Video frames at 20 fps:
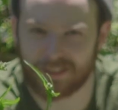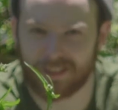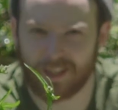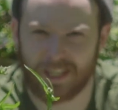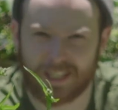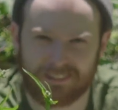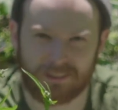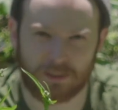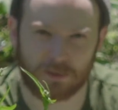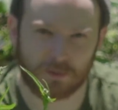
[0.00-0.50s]

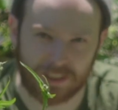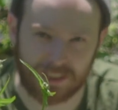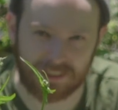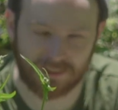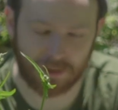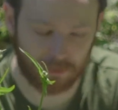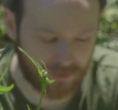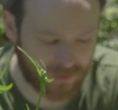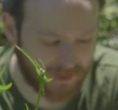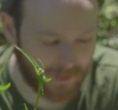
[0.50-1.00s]
Kentucky Route
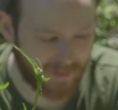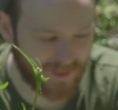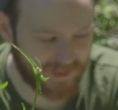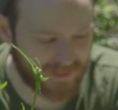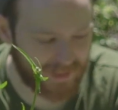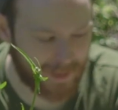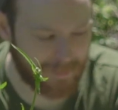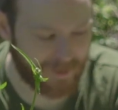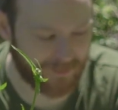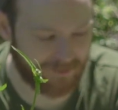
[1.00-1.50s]
Zero is the
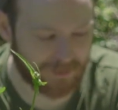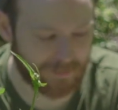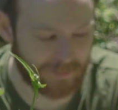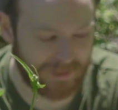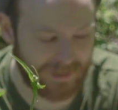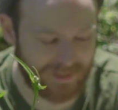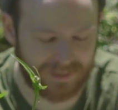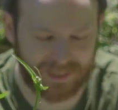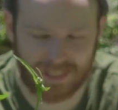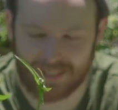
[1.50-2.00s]
best game ever
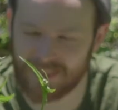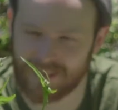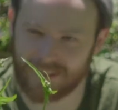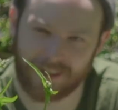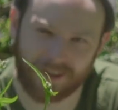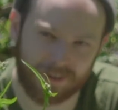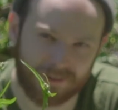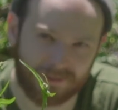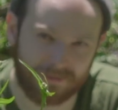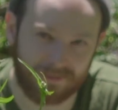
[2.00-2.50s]
made, and
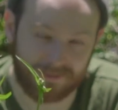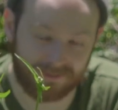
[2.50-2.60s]
then I'll